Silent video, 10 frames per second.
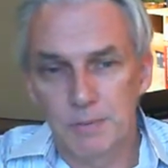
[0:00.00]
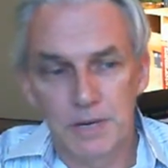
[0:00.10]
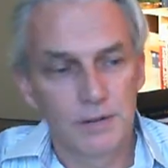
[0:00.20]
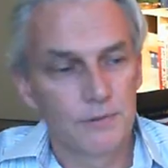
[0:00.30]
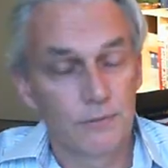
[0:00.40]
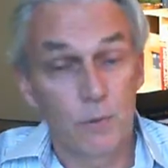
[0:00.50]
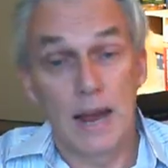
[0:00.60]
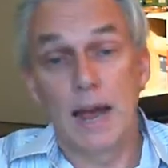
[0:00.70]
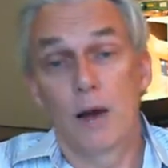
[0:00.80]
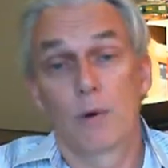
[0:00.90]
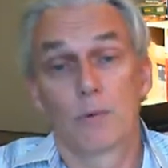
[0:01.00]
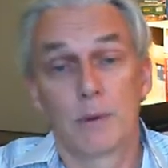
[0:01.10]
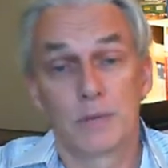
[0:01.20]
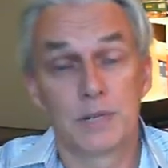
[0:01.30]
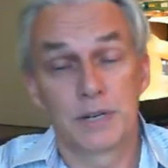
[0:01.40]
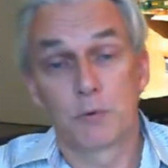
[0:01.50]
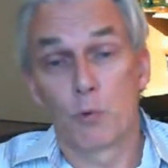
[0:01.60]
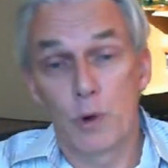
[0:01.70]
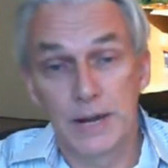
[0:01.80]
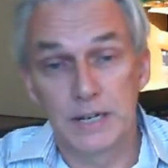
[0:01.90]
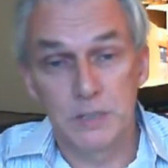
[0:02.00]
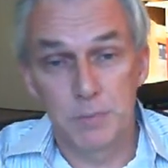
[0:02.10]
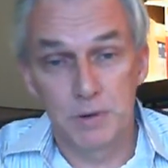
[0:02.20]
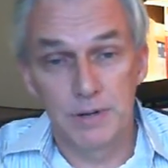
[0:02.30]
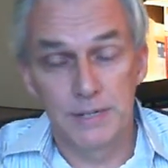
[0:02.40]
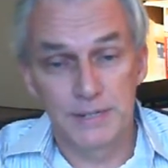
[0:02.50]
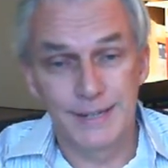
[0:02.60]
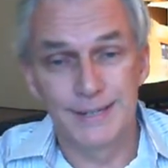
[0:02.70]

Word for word: I'm kind of, wow, that was a great experience.